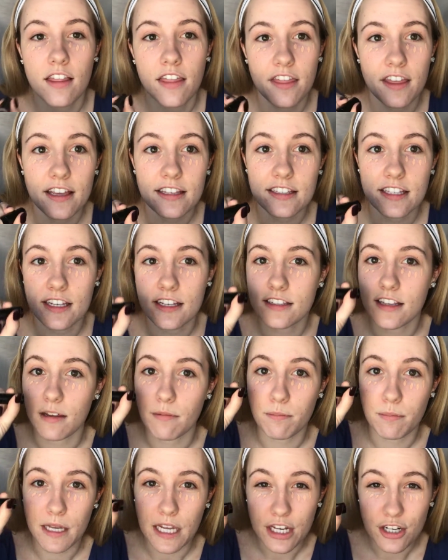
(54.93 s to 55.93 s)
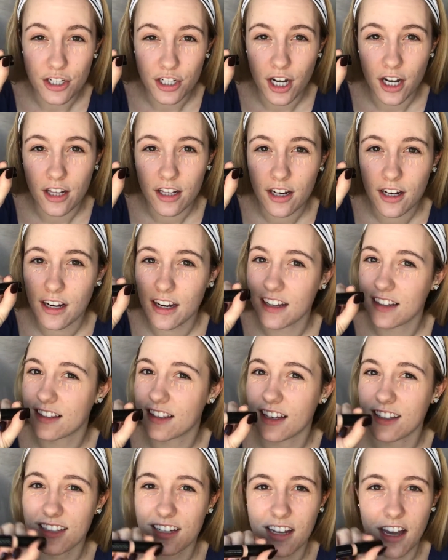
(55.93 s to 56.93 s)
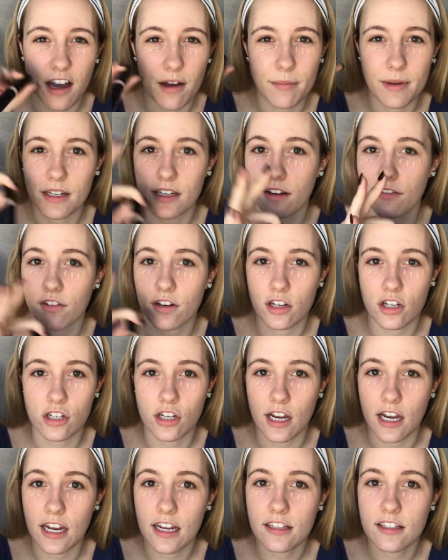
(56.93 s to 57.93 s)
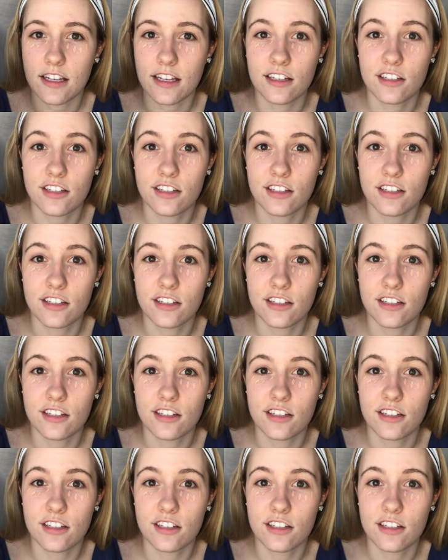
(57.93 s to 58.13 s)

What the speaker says: This is a peach color. It doesn't come in different shades.